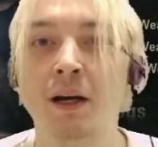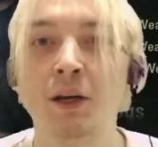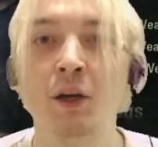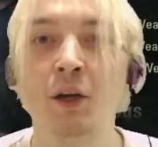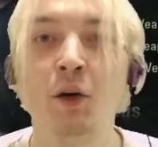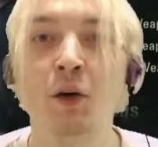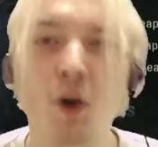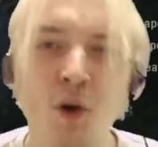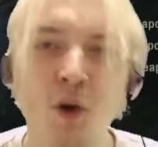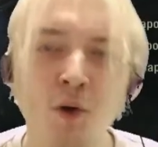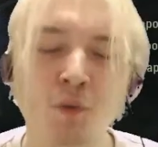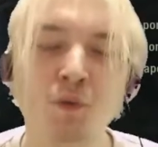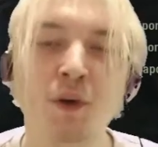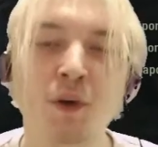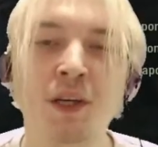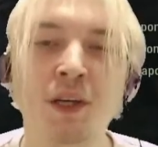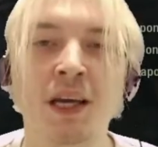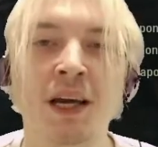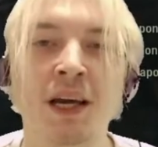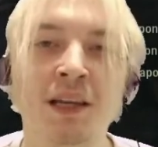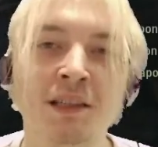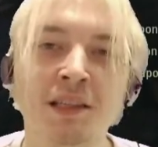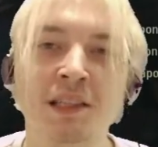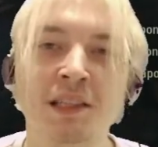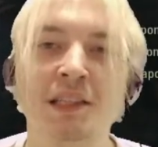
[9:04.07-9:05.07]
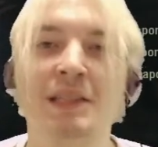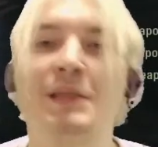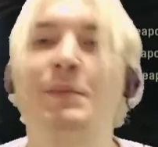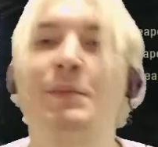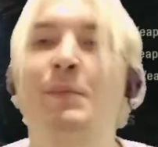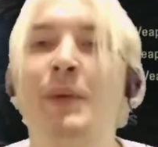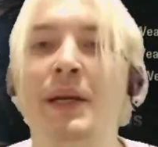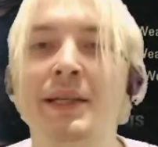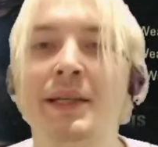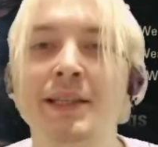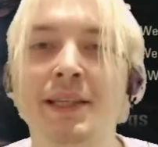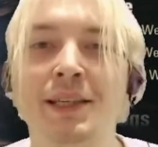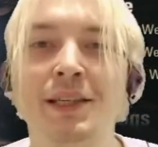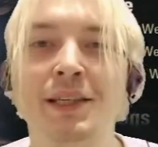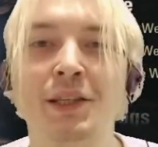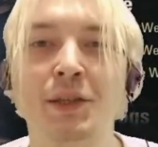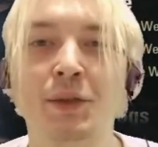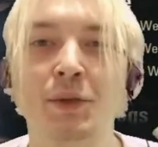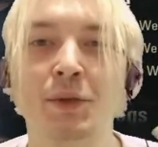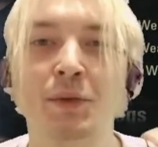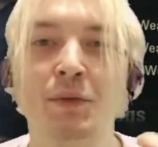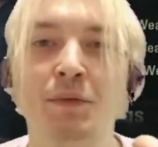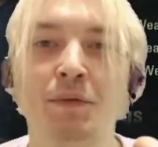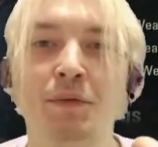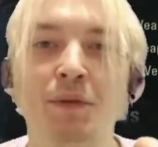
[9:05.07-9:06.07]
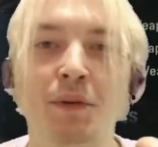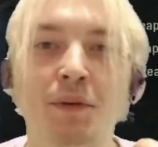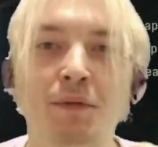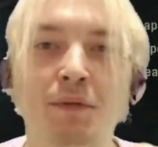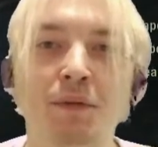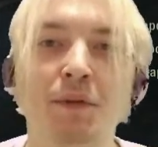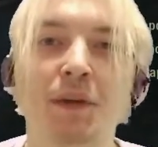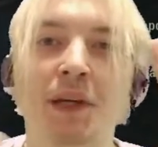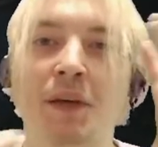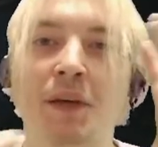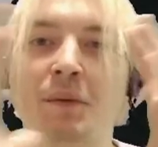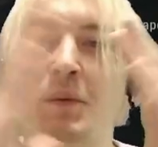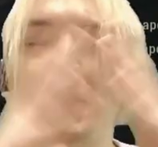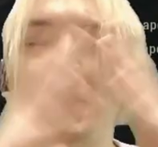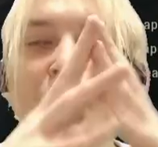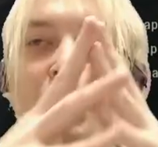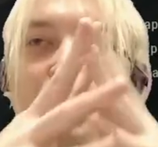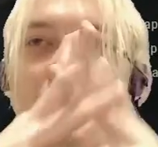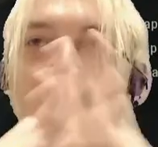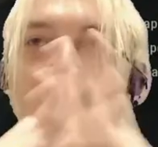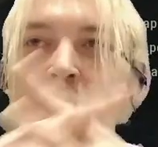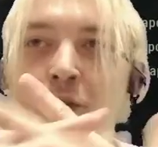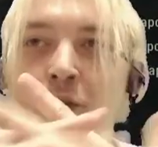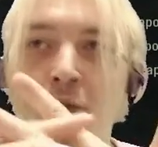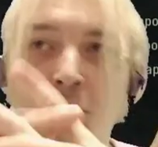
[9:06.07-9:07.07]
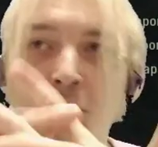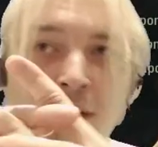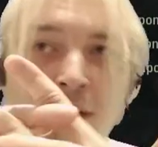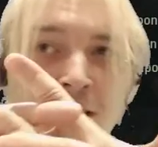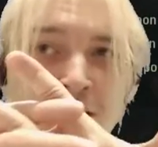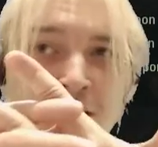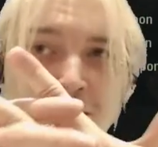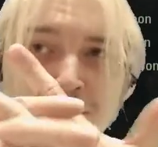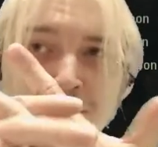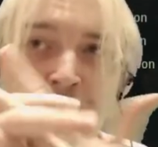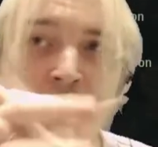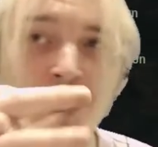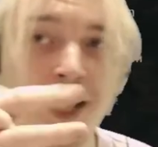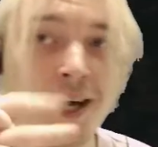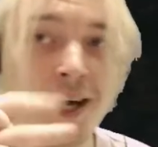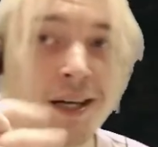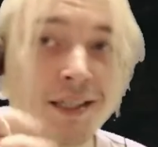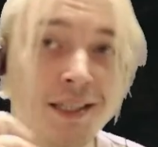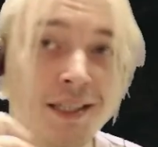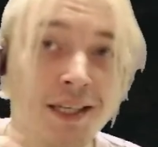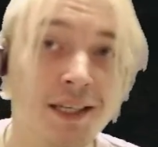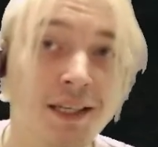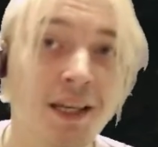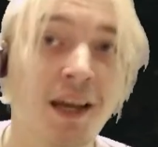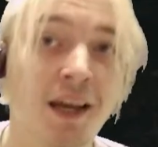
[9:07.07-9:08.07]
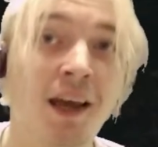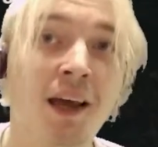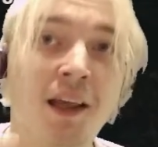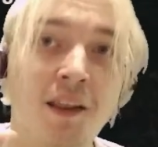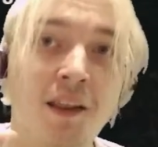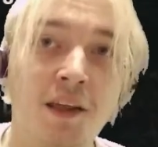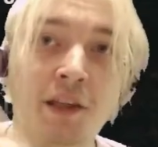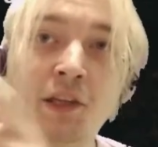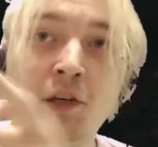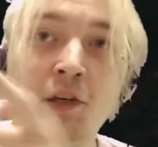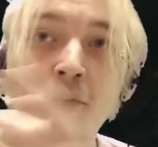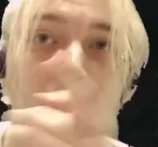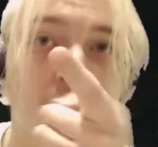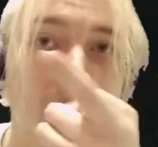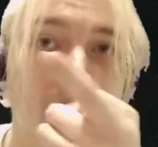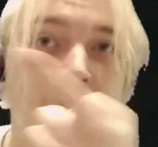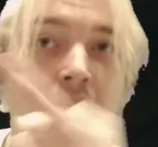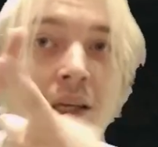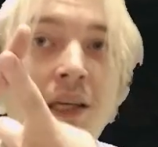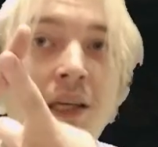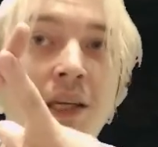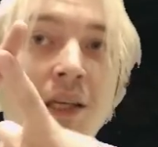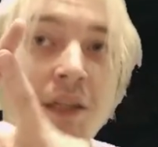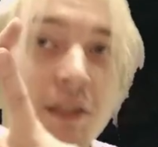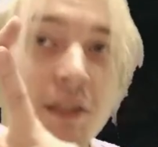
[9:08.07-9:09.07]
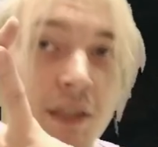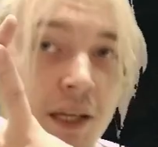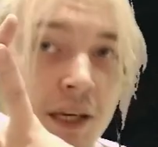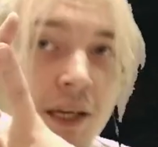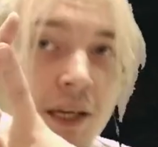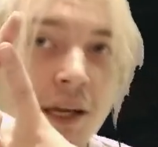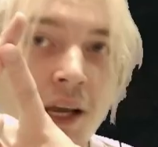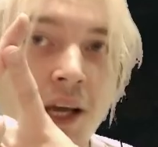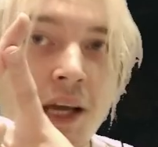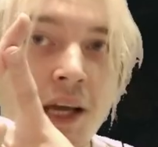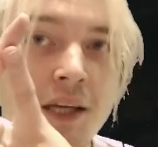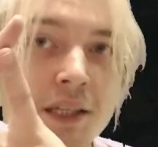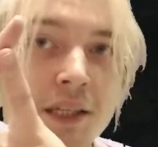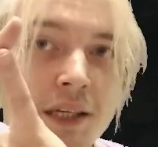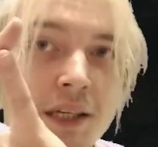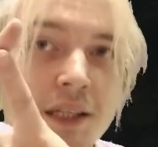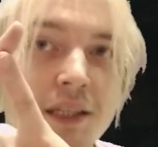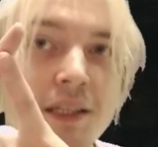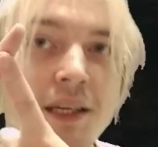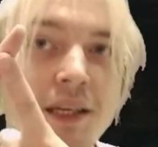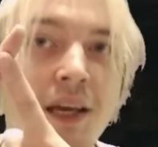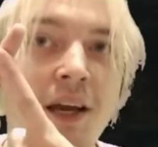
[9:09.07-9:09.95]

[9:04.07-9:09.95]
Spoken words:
already anticipating for community to get so toxic that you really need a dedicated